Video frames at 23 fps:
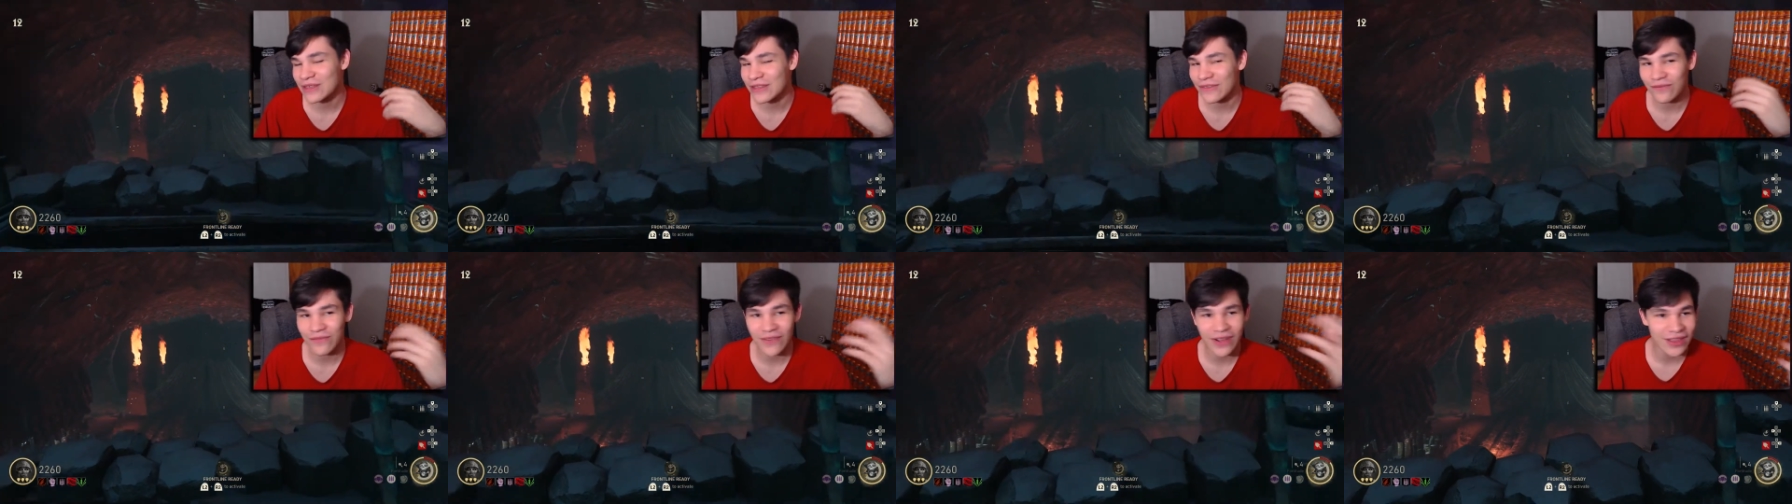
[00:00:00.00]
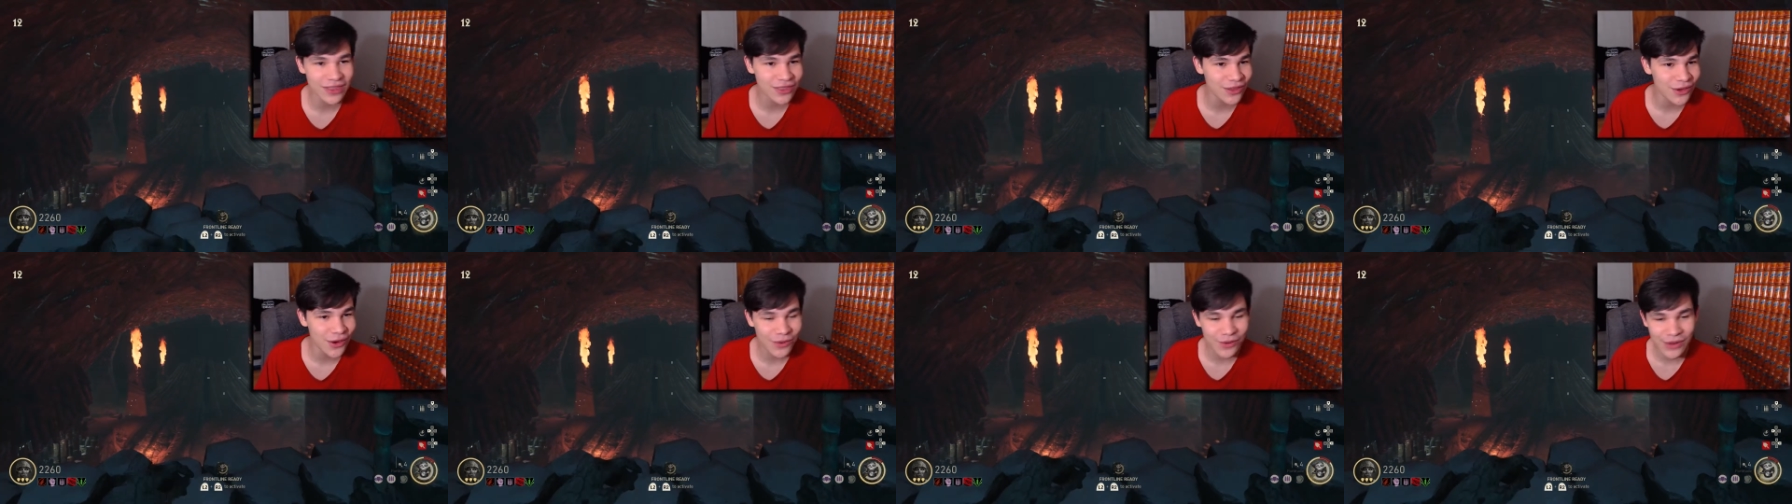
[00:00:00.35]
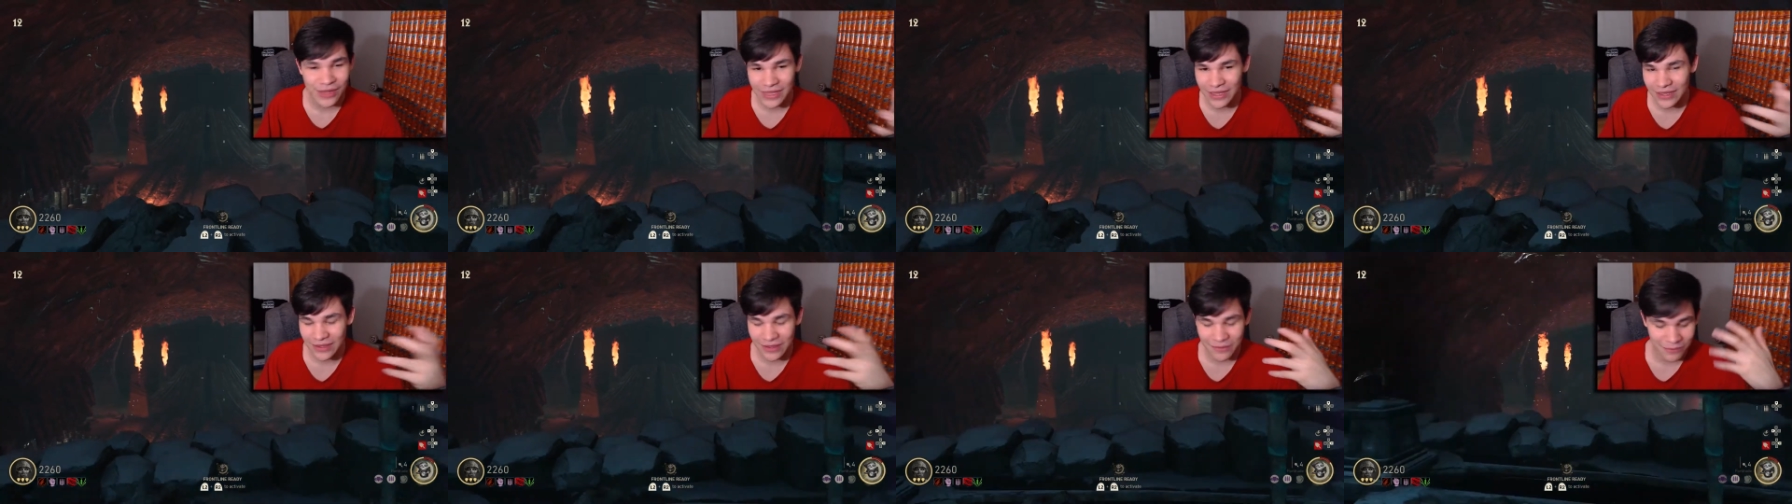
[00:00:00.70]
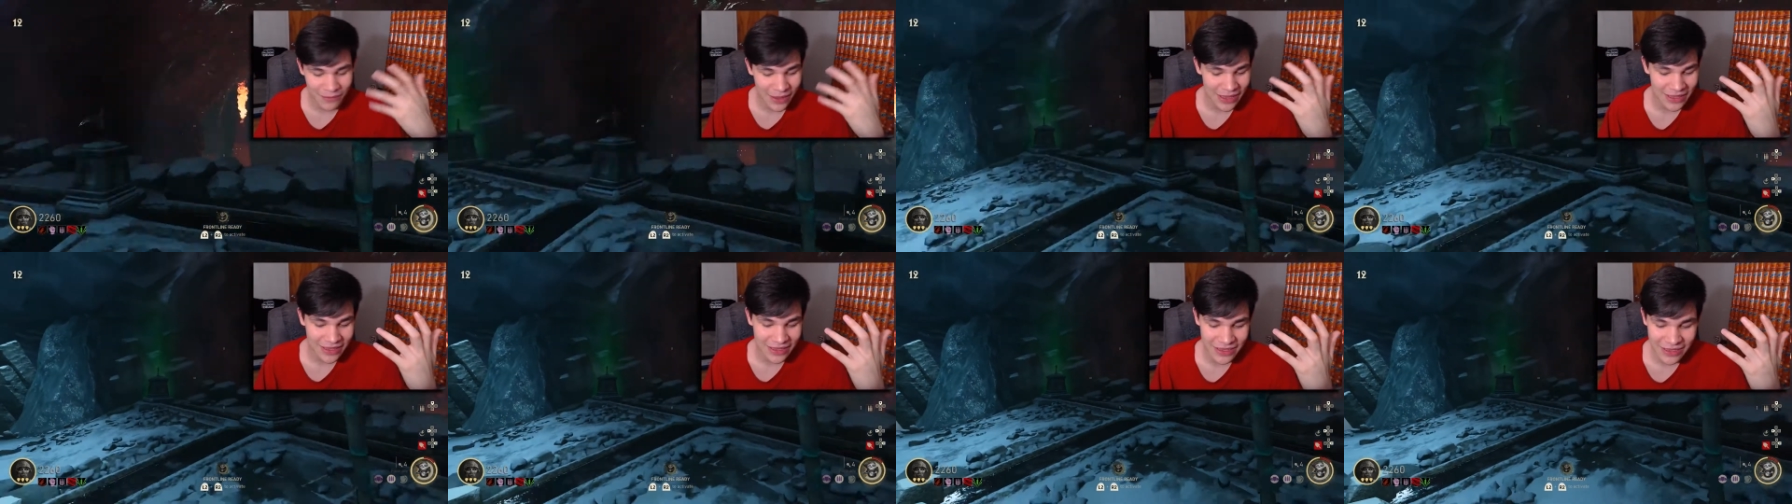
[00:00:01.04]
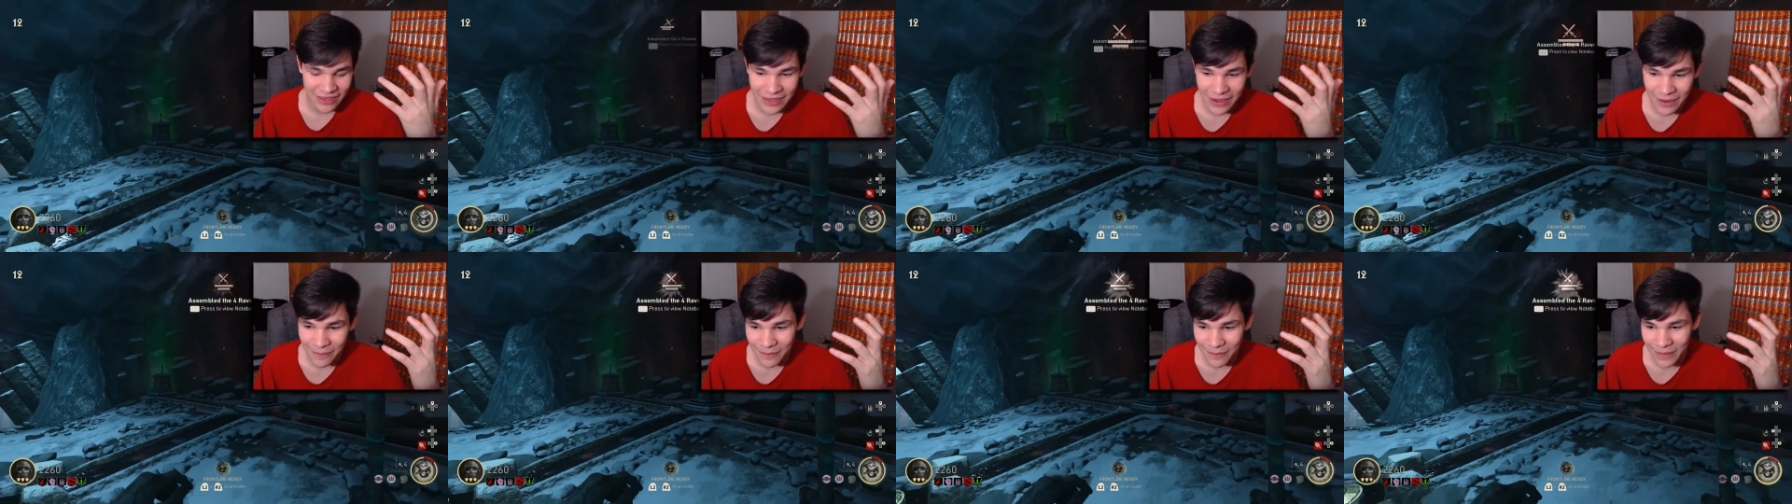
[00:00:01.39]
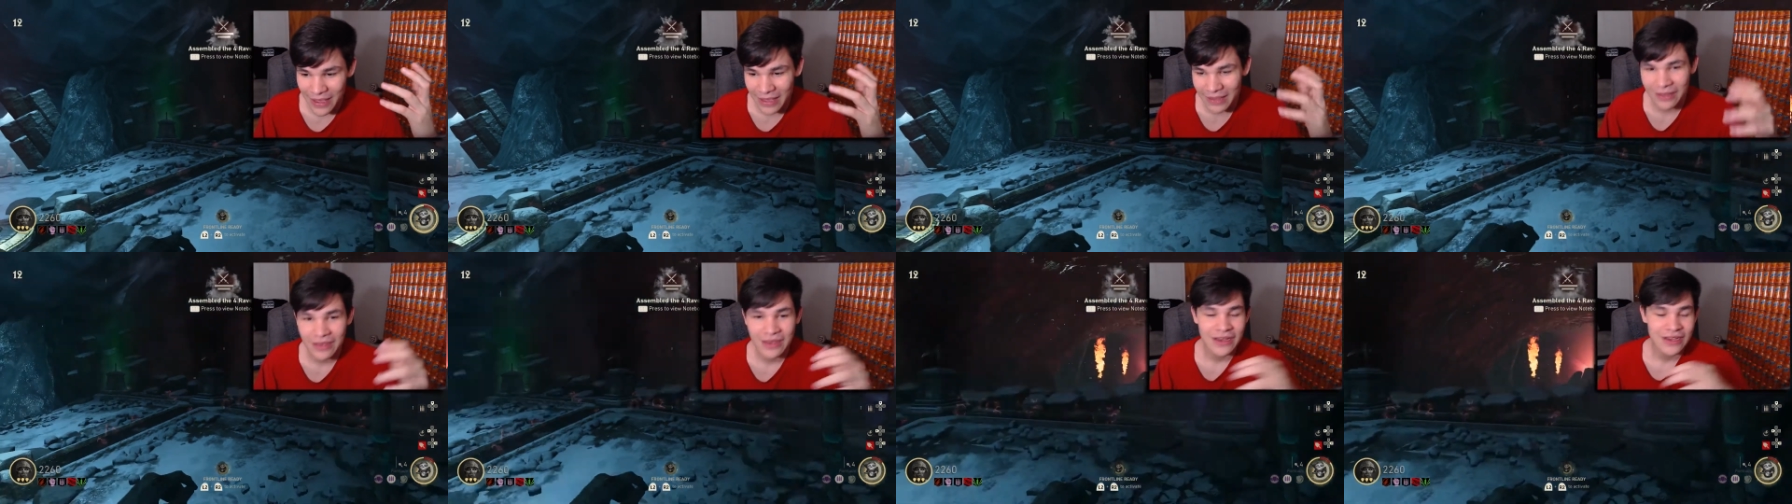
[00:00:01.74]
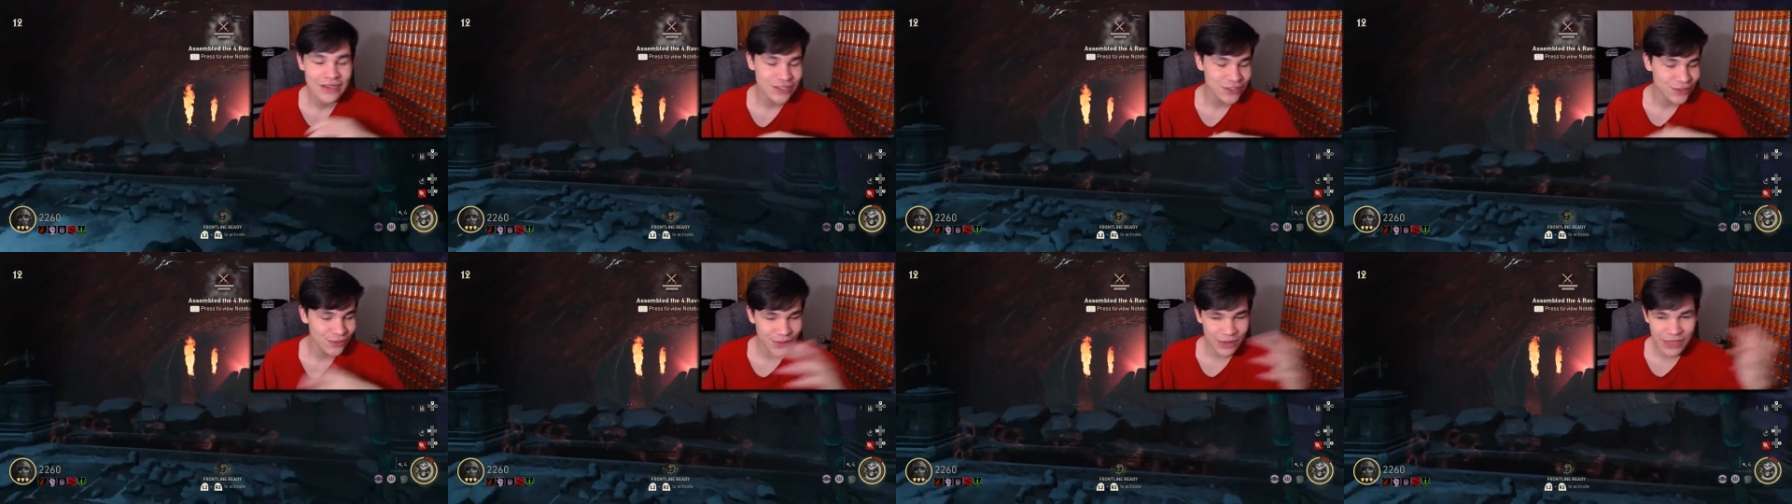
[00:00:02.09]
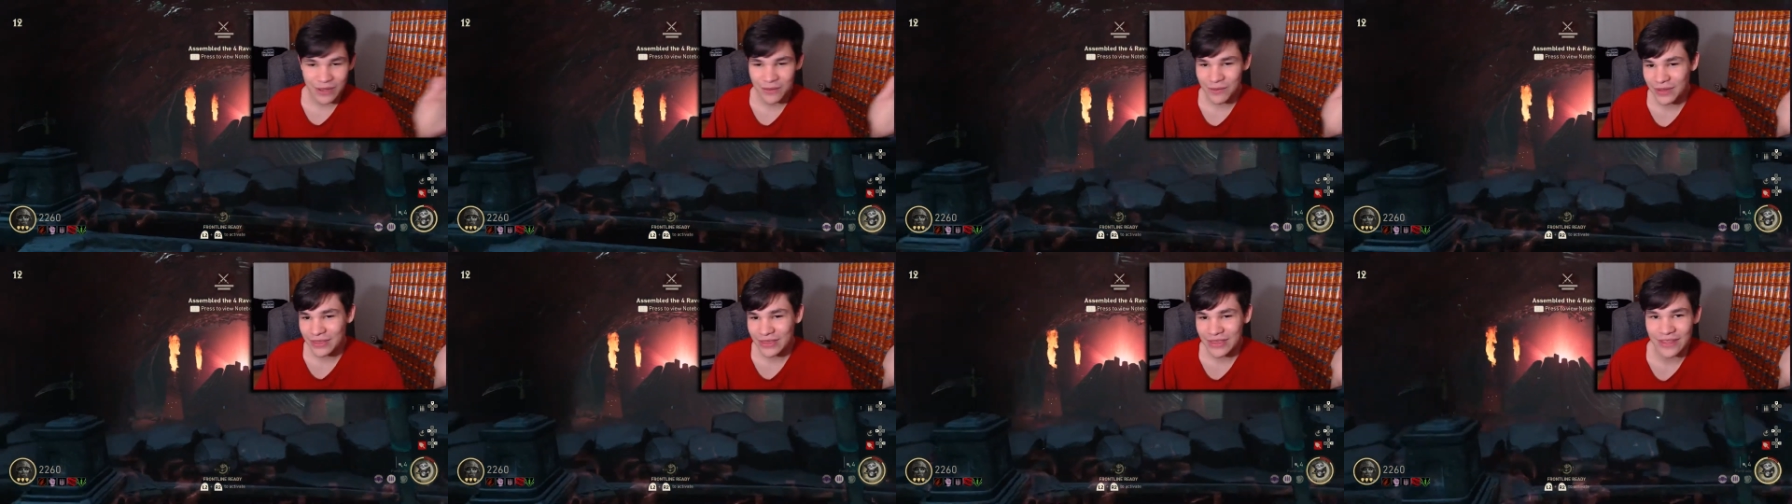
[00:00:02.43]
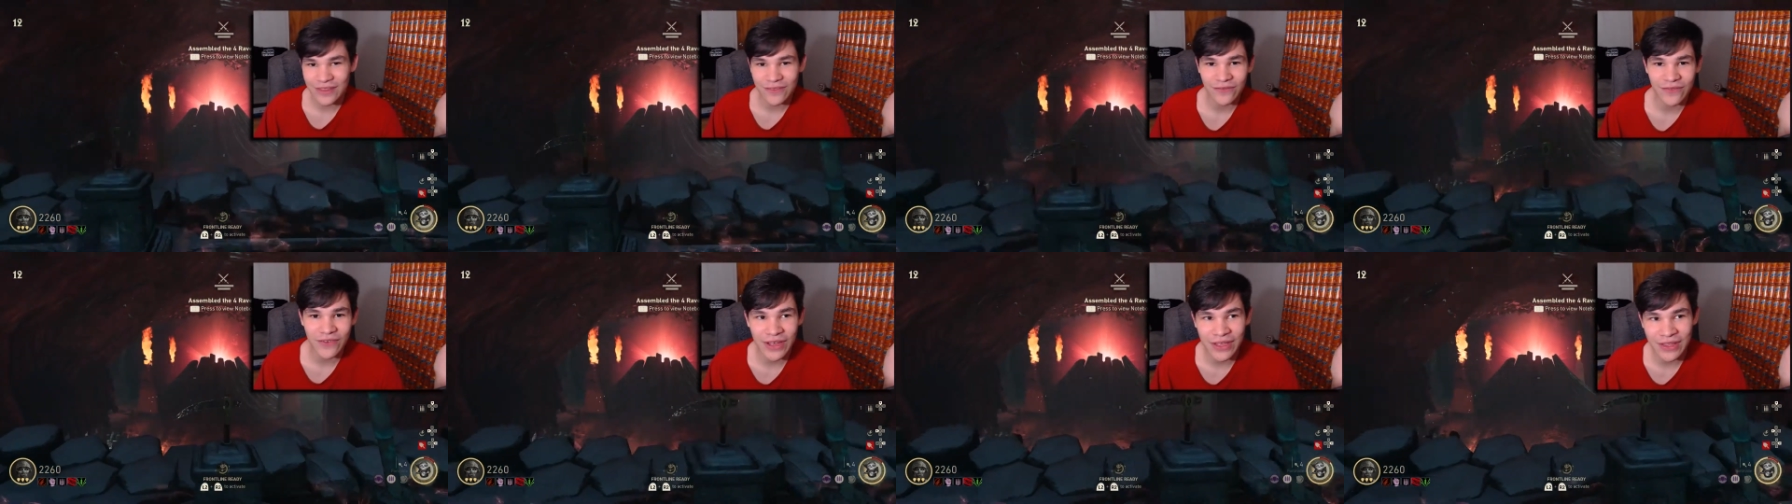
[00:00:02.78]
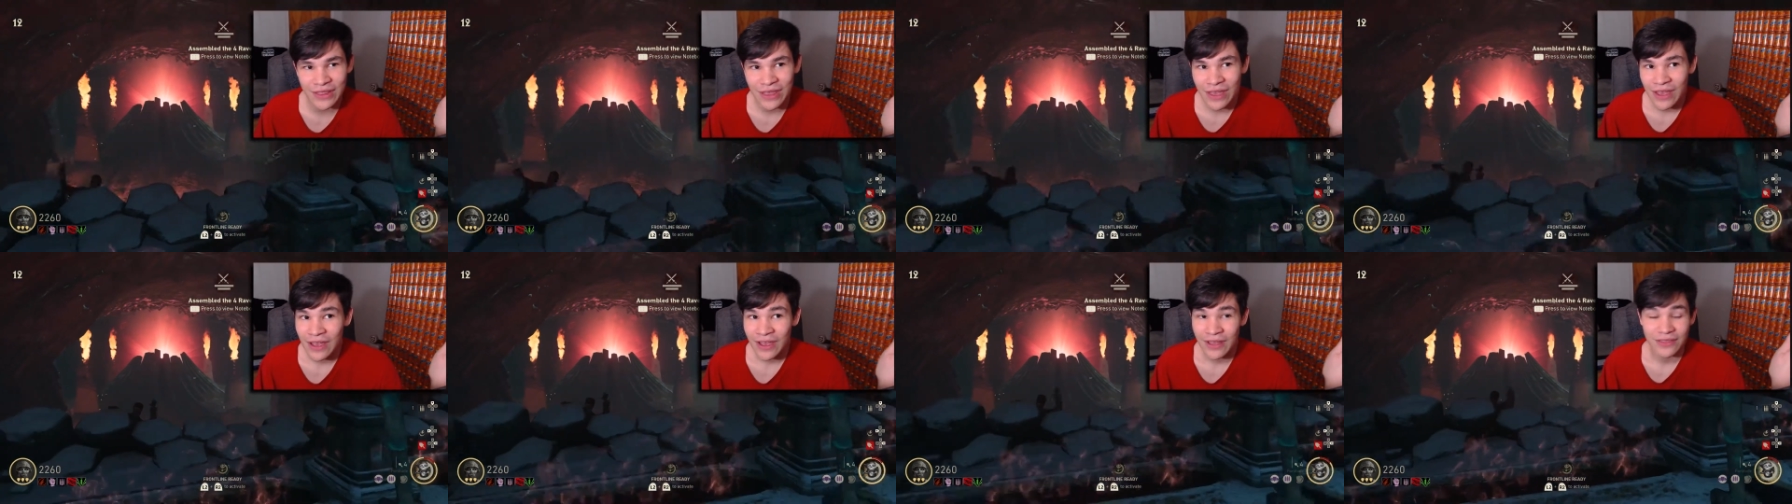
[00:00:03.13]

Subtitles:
It's fun throwing it, making it come back. Swinging with it's fun.